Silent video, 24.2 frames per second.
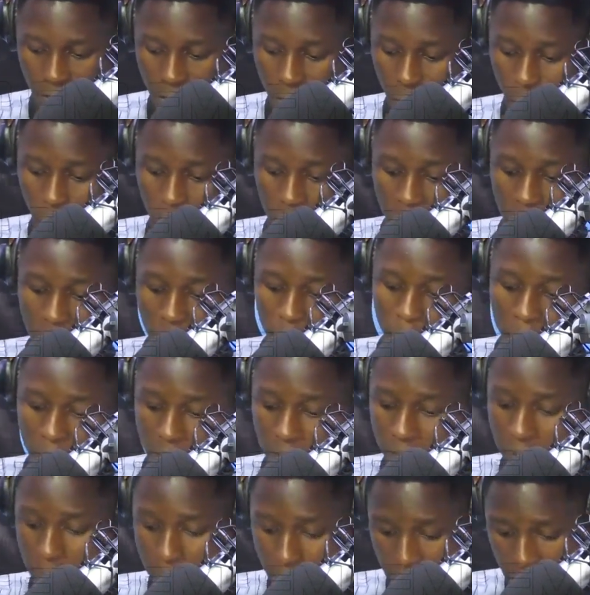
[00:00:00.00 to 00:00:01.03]
I will keep
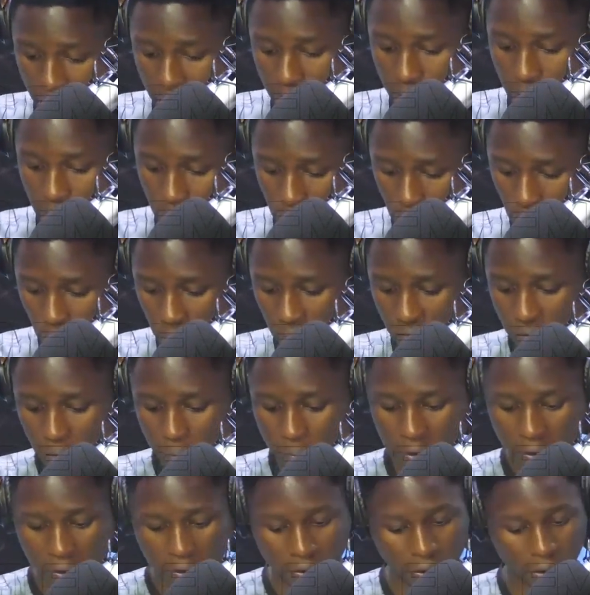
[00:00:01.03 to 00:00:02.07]
by reminding you of the
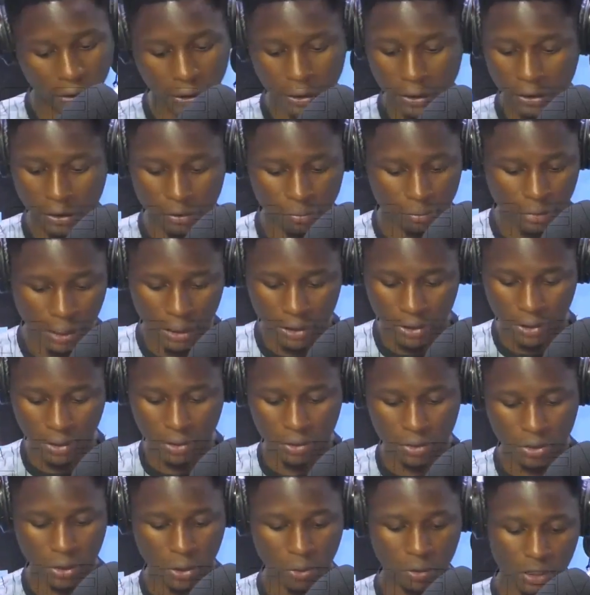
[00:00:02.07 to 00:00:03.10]
precautionary
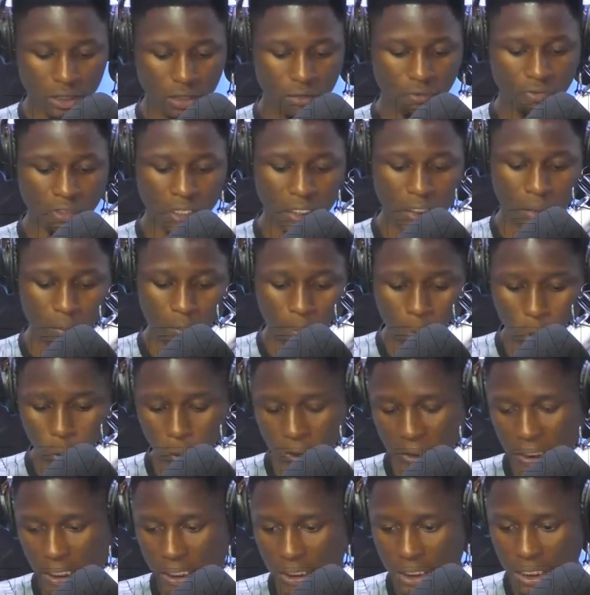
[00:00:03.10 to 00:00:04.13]
measures. So it's very
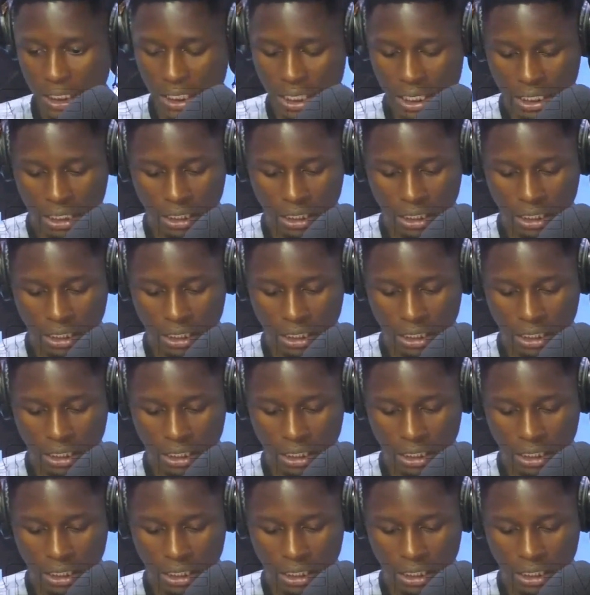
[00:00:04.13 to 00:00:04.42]
important.